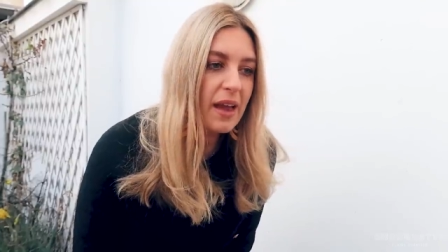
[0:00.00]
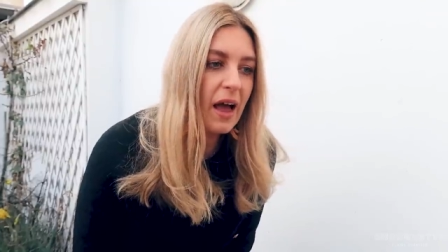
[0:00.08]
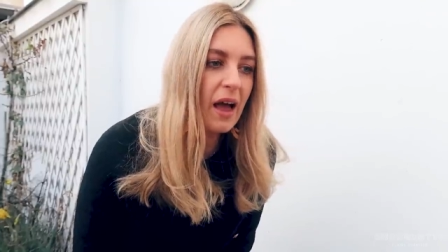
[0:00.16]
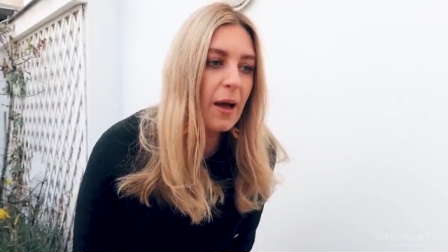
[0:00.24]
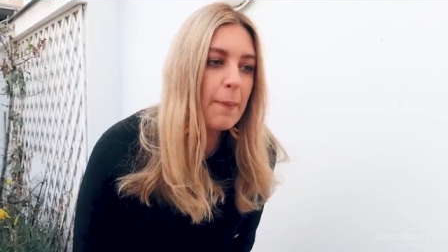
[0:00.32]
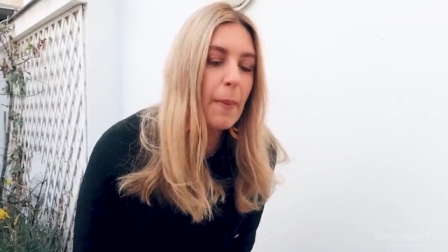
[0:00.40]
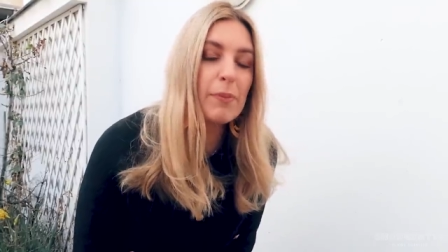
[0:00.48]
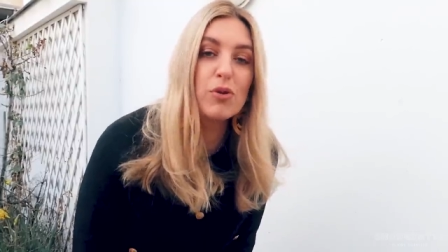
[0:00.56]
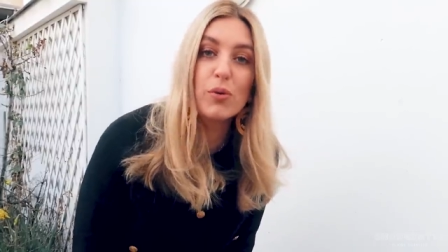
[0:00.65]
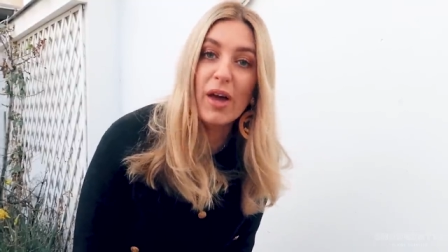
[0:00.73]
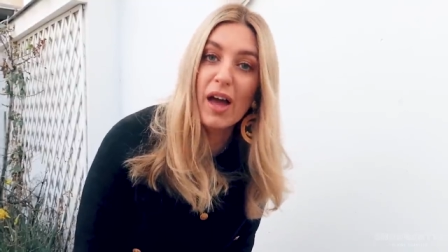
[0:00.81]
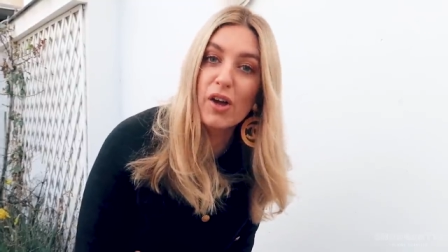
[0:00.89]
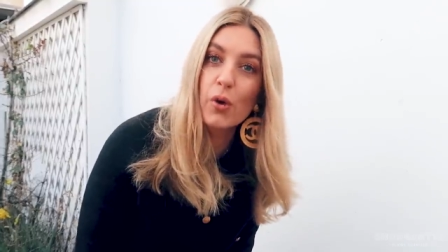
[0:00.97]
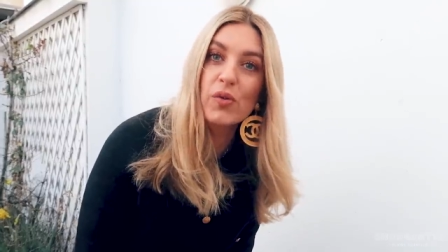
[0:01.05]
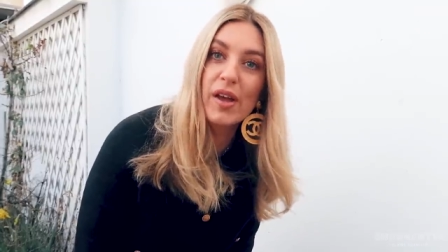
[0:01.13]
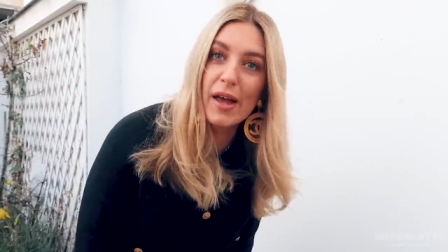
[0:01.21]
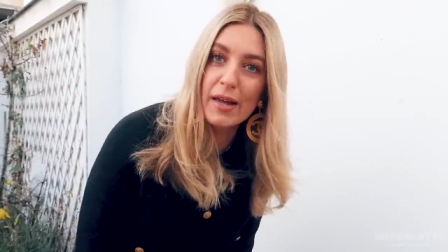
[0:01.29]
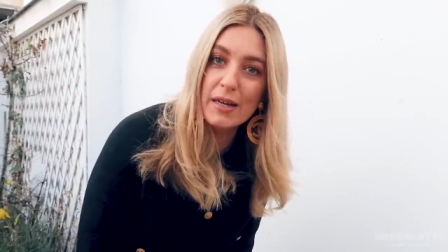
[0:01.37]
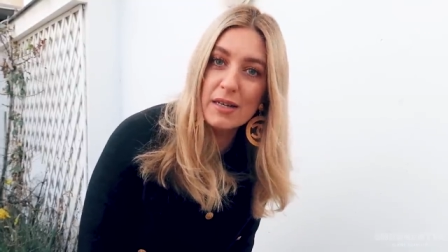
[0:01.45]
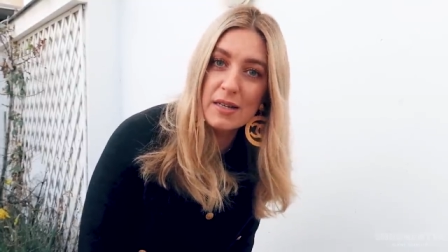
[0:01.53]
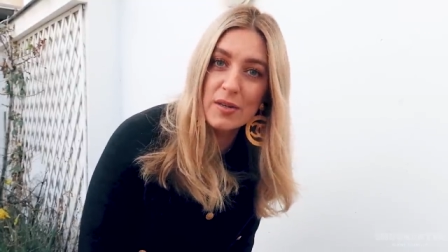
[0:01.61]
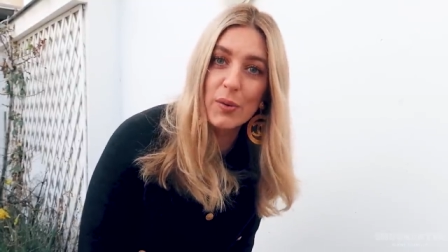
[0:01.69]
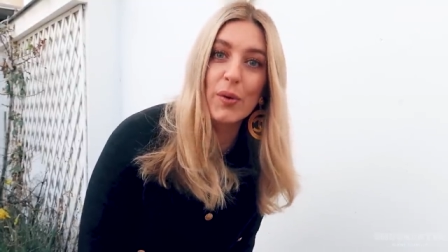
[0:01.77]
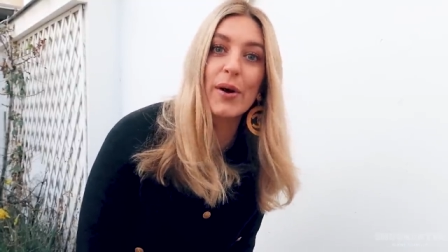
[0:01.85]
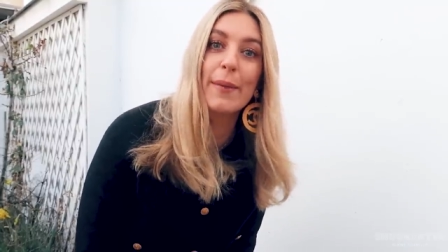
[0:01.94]
But you can go to any
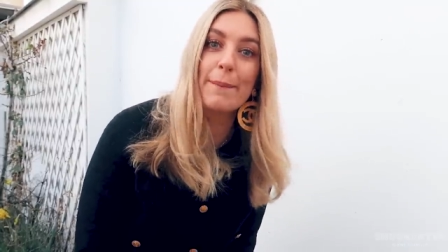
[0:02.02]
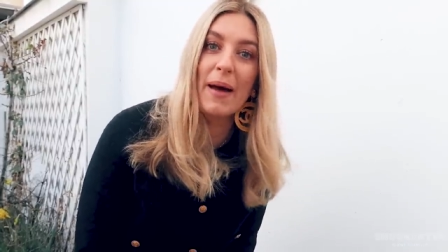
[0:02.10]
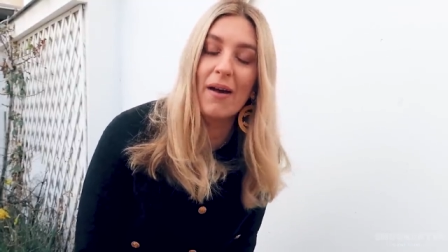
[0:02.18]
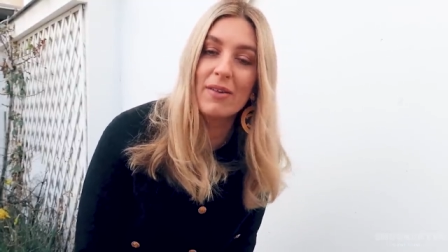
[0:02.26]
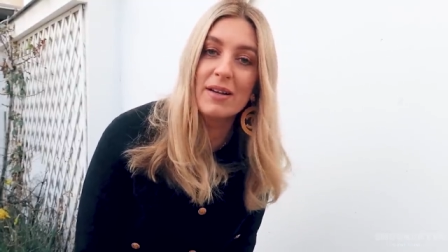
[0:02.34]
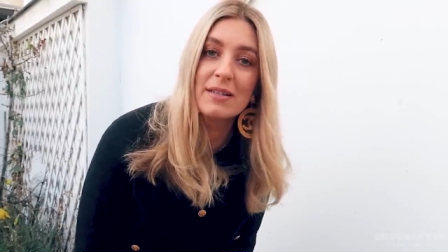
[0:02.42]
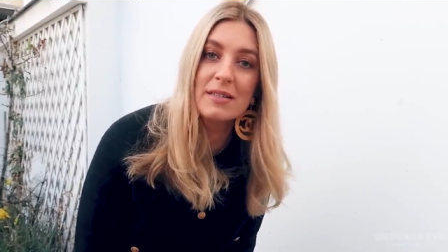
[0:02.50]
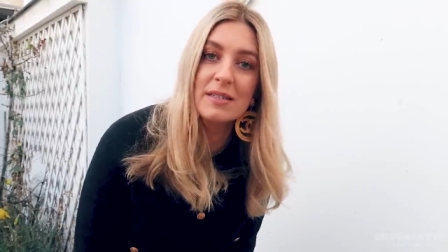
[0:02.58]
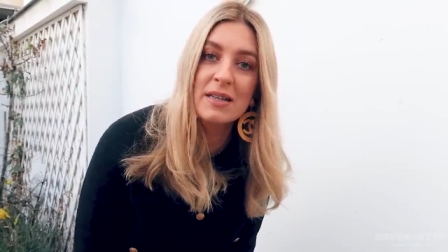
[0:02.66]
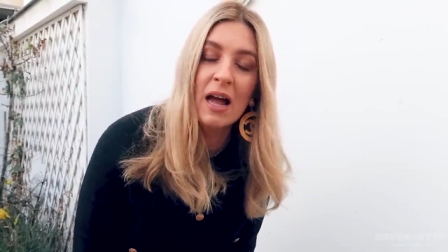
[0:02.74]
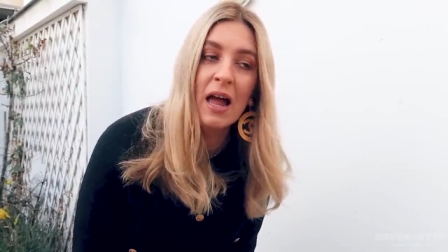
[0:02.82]
store in Paris